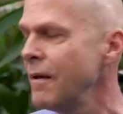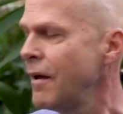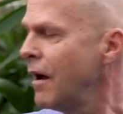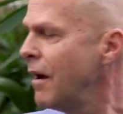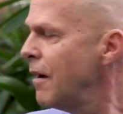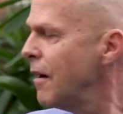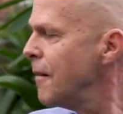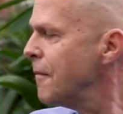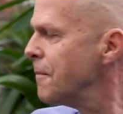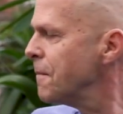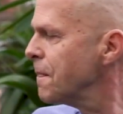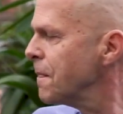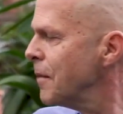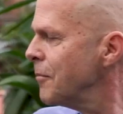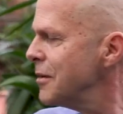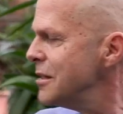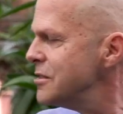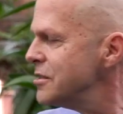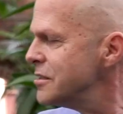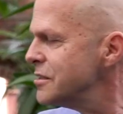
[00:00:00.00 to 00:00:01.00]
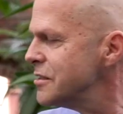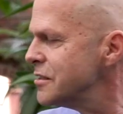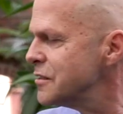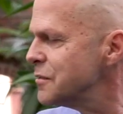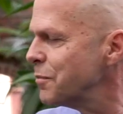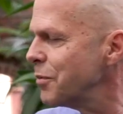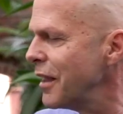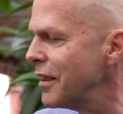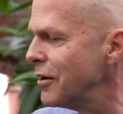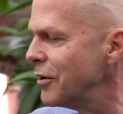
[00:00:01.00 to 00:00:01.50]
let me just
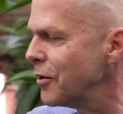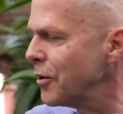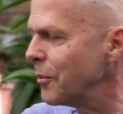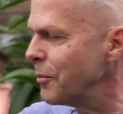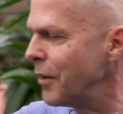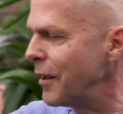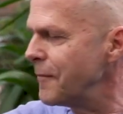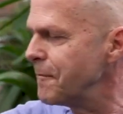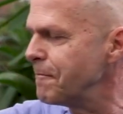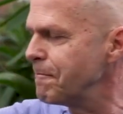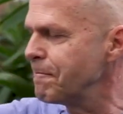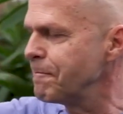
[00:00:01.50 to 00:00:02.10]
explain a little bit.